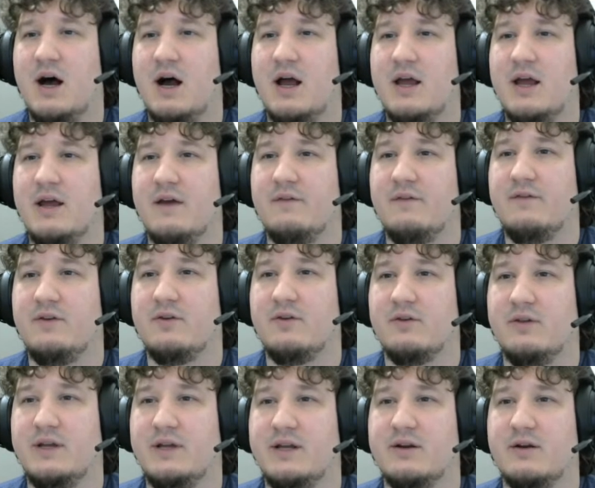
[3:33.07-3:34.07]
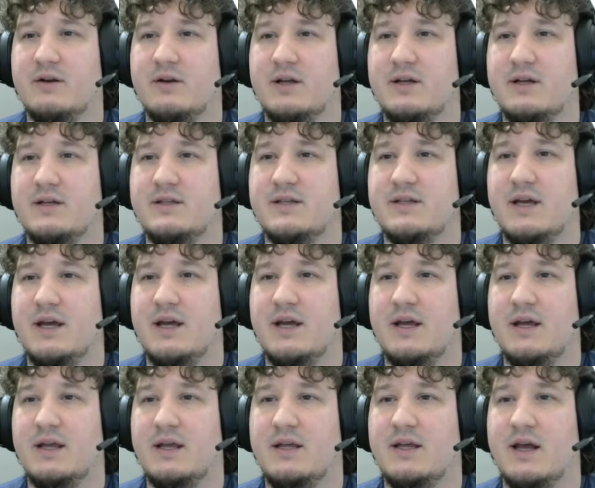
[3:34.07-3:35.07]
if your leader is
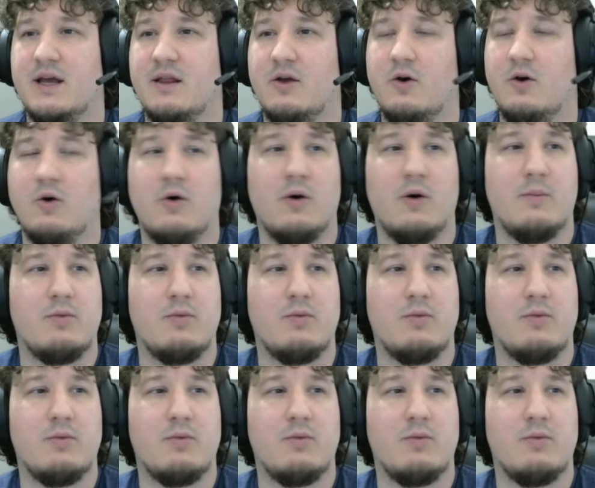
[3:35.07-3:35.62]
a yellow